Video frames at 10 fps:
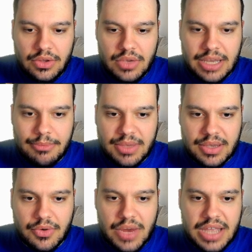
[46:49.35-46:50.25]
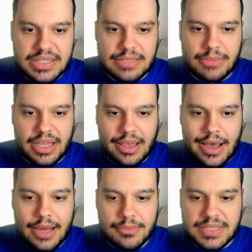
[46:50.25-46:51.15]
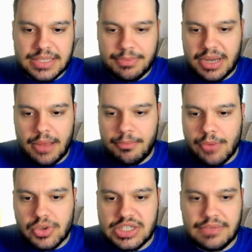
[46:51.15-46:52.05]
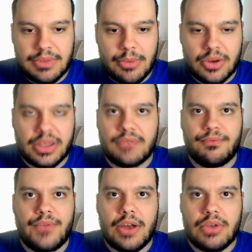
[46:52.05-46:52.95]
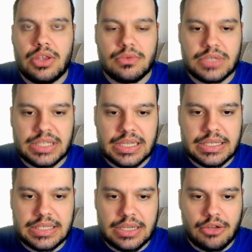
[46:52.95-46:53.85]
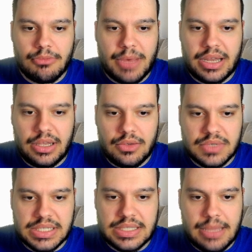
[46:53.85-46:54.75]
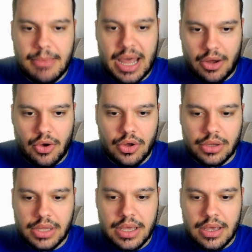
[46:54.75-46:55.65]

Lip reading: you can create some like items, but most of them are like very useless and nobody uses them at all.